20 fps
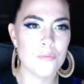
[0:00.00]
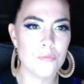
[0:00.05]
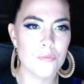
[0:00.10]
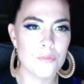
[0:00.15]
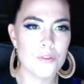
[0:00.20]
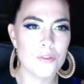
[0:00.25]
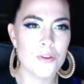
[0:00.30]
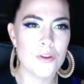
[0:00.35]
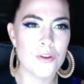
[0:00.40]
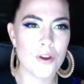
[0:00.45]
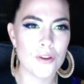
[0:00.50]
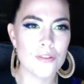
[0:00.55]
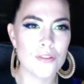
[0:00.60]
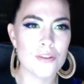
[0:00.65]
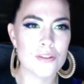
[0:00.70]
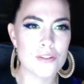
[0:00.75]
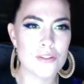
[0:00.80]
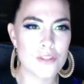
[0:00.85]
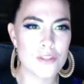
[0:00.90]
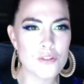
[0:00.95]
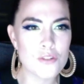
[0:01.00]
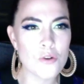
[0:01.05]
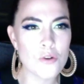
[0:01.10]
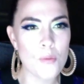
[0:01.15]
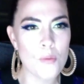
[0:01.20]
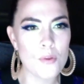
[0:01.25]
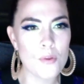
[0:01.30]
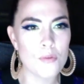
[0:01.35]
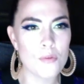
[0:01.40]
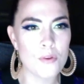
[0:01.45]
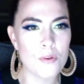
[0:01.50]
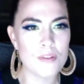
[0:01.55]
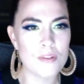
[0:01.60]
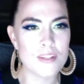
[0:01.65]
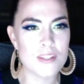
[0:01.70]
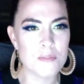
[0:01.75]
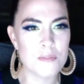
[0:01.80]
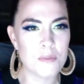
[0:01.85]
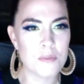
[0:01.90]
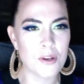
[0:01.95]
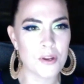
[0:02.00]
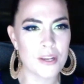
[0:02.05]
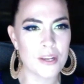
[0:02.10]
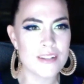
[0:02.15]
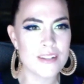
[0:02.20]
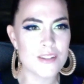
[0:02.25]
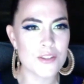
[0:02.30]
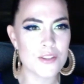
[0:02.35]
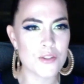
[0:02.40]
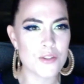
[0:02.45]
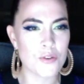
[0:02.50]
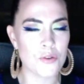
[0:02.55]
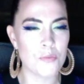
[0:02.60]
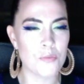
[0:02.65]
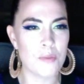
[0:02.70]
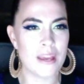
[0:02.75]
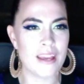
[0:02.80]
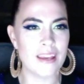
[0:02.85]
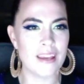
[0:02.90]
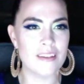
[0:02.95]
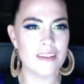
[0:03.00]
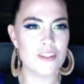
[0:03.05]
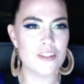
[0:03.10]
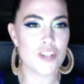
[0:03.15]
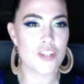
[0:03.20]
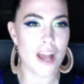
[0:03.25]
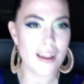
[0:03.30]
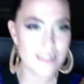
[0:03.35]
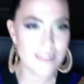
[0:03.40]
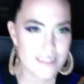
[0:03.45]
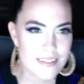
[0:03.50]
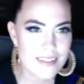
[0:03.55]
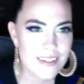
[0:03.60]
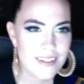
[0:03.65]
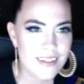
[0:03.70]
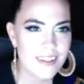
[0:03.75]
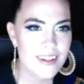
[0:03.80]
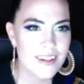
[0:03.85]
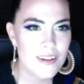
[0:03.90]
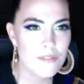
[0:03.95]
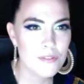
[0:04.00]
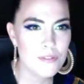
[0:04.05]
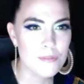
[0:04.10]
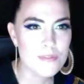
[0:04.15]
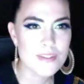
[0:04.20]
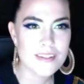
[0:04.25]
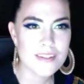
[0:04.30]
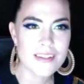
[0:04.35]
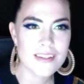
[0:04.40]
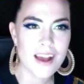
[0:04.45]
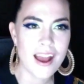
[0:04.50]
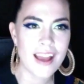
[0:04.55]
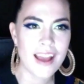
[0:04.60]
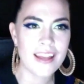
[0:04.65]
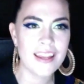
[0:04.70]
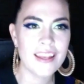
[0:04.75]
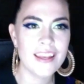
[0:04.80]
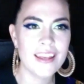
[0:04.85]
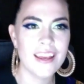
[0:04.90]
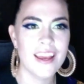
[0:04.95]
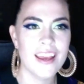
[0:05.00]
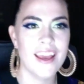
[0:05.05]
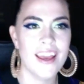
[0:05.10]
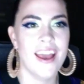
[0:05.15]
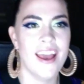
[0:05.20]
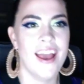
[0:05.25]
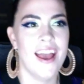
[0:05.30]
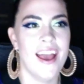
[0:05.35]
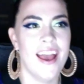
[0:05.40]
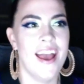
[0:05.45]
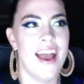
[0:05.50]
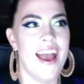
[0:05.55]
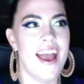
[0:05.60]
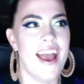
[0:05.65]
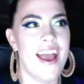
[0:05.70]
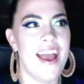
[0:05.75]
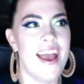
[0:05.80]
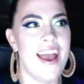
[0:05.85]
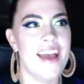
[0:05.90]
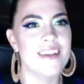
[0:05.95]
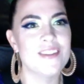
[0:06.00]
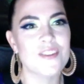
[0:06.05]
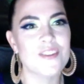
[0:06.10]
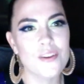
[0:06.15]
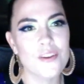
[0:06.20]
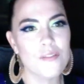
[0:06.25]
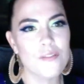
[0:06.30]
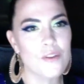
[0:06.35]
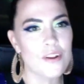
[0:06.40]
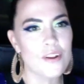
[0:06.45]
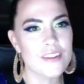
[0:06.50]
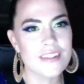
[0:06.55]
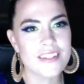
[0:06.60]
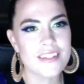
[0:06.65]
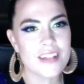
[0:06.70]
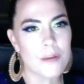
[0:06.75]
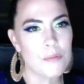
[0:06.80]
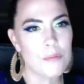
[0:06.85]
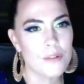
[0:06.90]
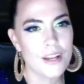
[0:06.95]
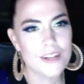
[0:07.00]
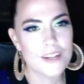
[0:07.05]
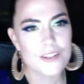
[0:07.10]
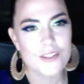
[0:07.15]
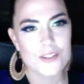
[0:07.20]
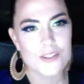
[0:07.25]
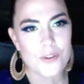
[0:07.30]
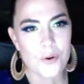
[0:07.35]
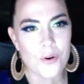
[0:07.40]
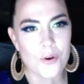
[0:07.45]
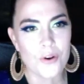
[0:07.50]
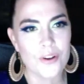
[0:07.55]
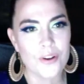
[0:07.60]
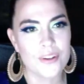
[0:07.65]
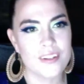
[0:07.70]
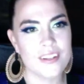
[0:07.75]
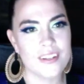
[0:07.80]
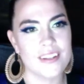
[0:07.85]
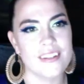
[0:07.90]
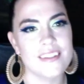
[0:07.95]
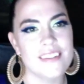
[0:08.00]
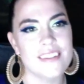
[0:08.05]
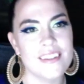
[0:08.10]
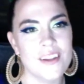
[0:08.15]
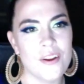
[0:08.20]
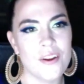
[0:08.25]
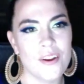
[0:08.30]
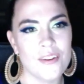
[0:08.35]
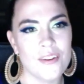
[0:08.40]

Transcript: you know, the trauma that we've experienced through being shunned from society. And so you've got this double-edged sword, you know.